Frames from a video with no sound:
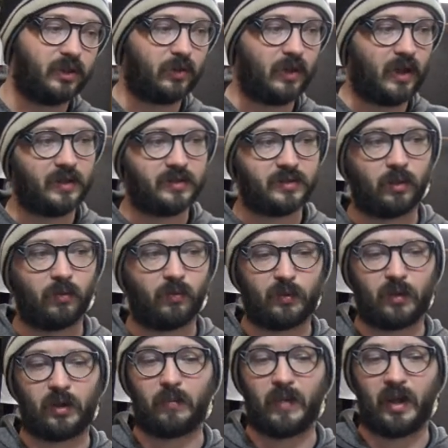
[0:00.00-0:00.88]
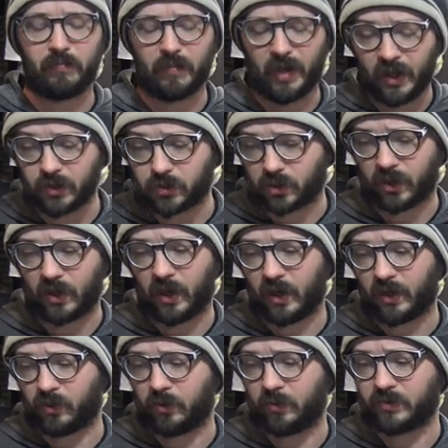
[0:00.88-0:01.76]
you guys over on my
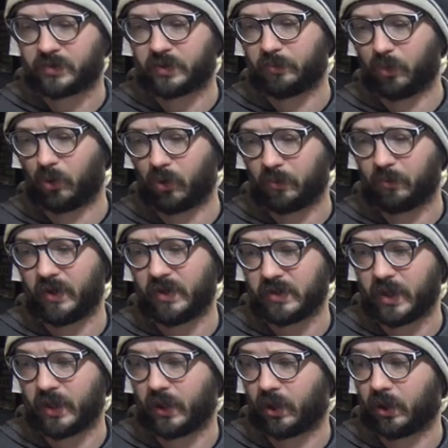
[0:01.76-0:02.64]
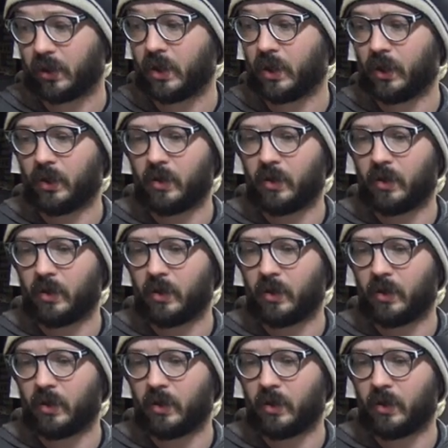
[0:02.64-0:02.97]
Patreon who support me there,